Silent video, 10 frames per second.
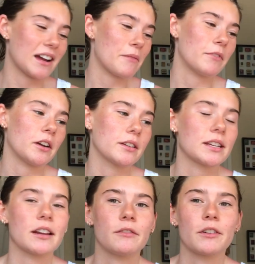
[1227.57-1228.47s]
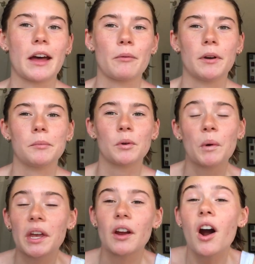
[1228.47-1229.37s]
I'm very excited for that one. I've been
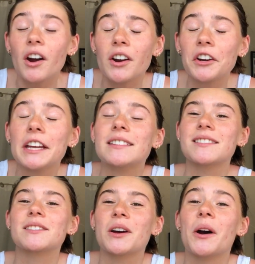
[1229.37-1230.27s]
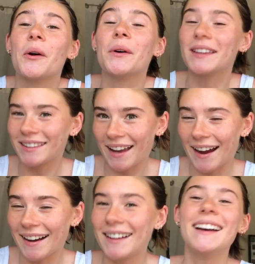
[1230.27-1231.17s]
working hard on it. So
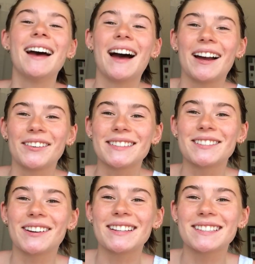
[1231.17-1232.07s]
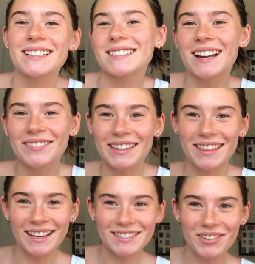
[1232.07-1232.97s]
yeah, I will see you guys next time and
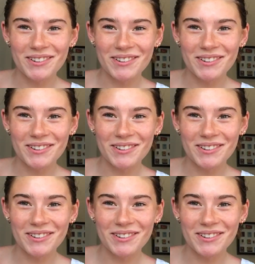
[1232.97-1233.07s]
thanks for